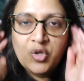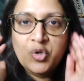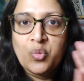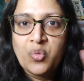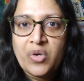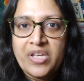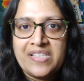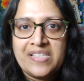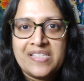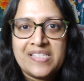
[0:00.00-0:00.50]
Who
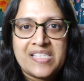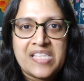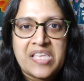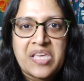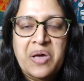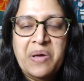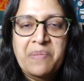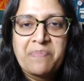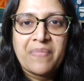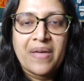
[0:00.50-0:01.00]
wins
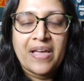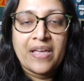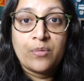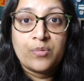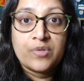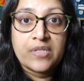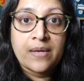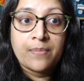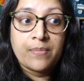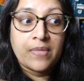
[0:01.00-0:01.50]
the,
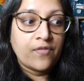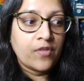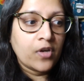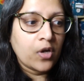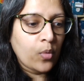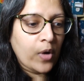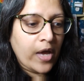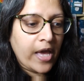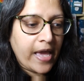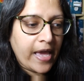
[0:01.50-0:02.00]
I'm giving
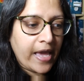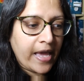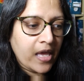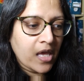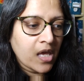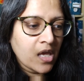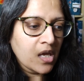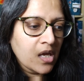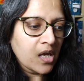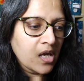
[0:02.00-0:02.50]

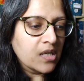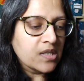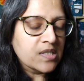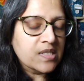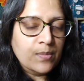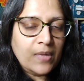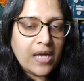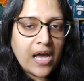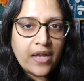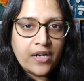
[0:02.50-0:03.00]
away
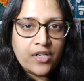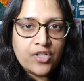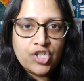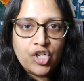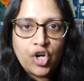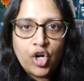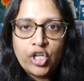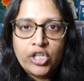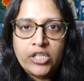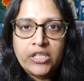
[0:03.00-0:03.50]
some cottage
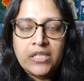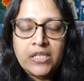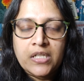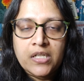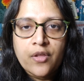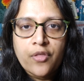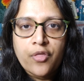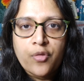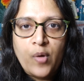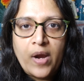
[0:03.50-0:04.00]

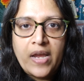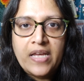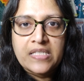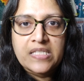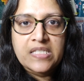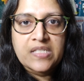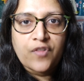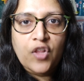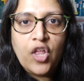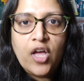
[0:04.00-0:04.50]
garden
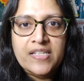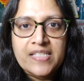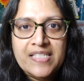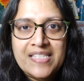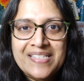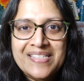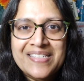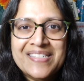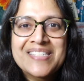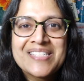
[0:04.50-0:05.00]
threads,
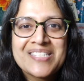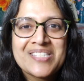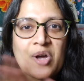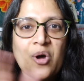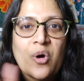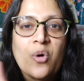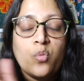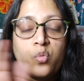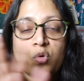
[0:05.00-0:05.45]
flosses. So